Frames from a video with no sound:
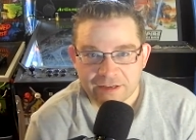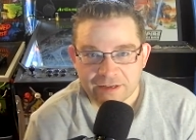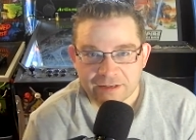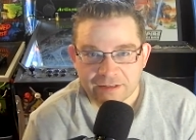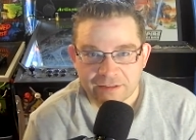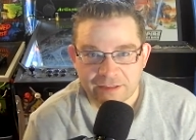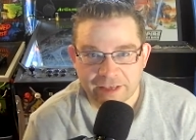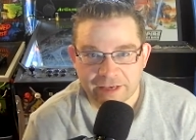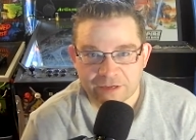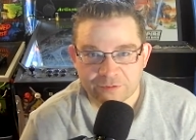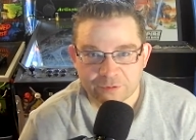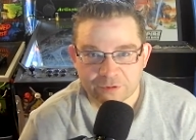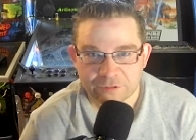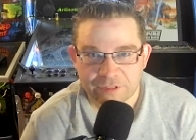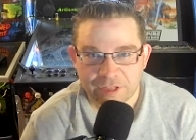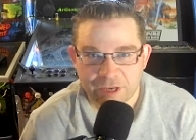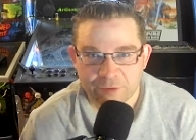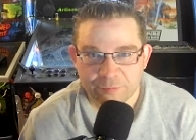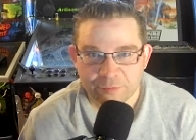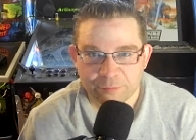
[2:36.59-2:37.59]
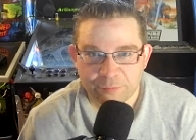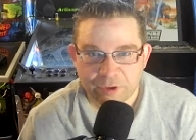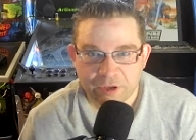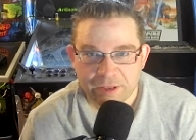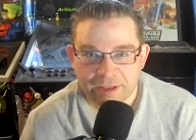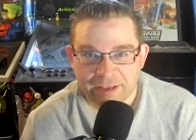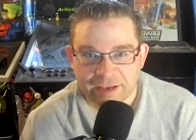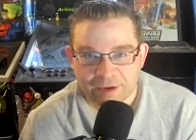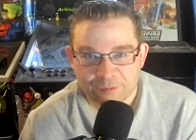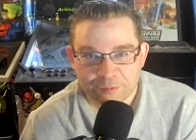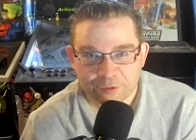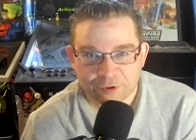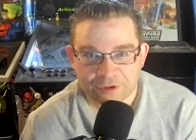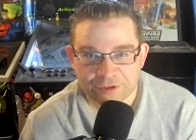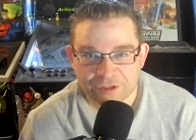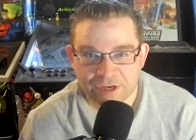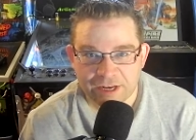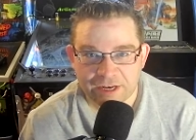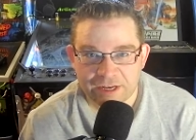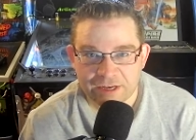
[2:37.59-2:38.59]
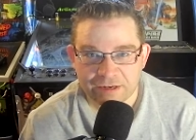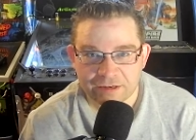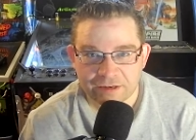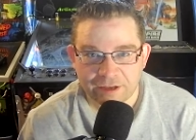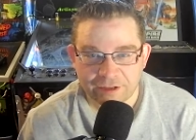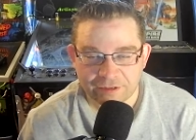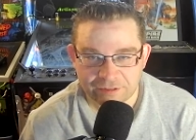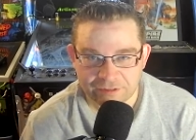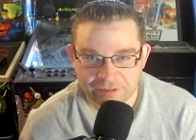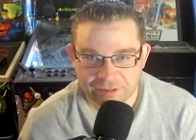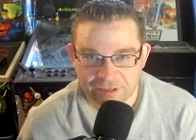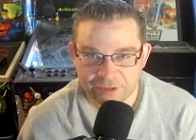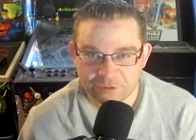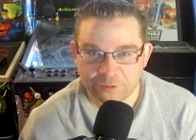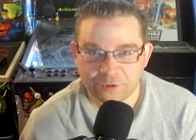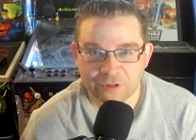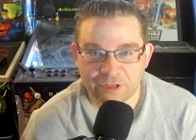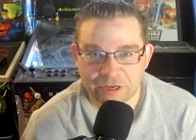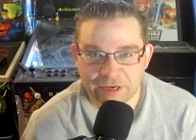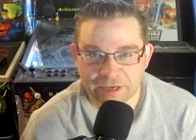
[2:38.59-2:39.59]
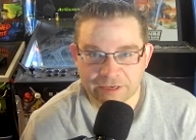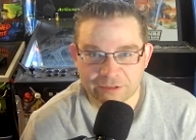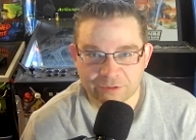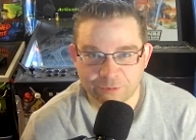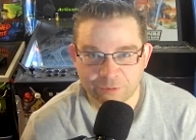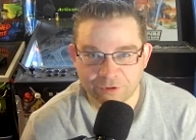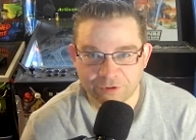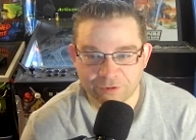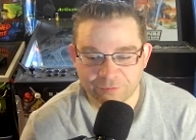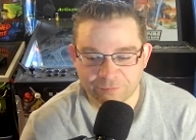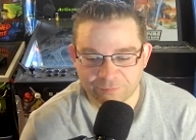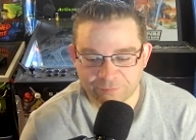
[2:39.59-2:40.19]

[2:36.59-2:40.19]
Thanks for stopping by. I appreciate it. I'll see you on the next one.